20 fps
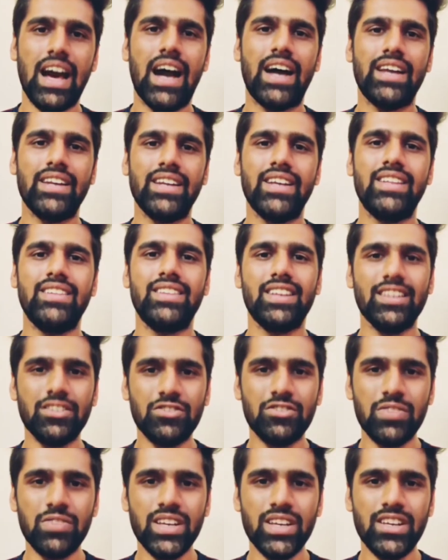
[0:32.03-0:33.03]
and in
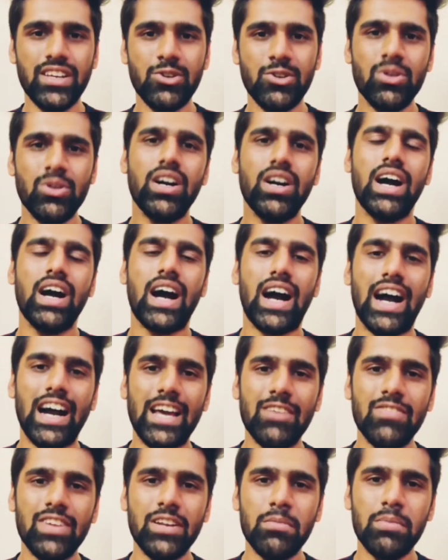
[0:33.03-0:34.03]
this video
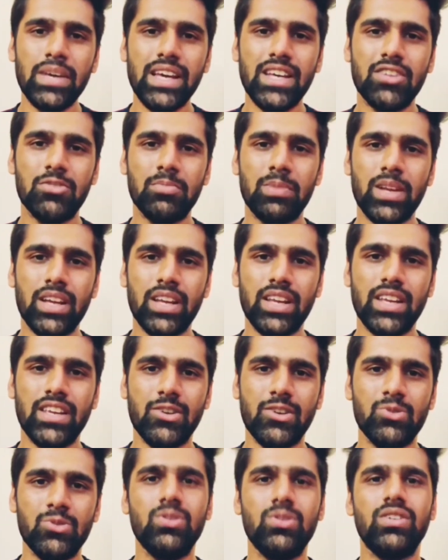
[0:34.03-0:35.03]
I will be explaining
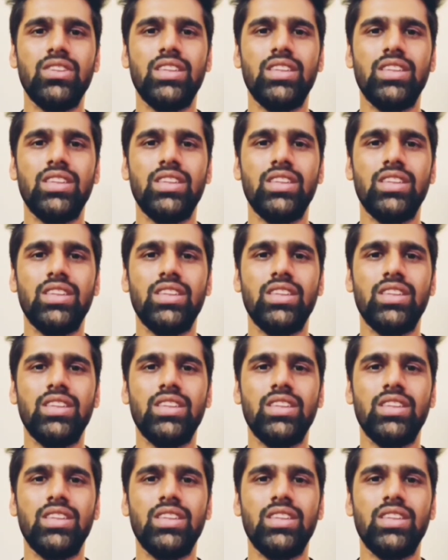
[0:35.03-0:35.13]
you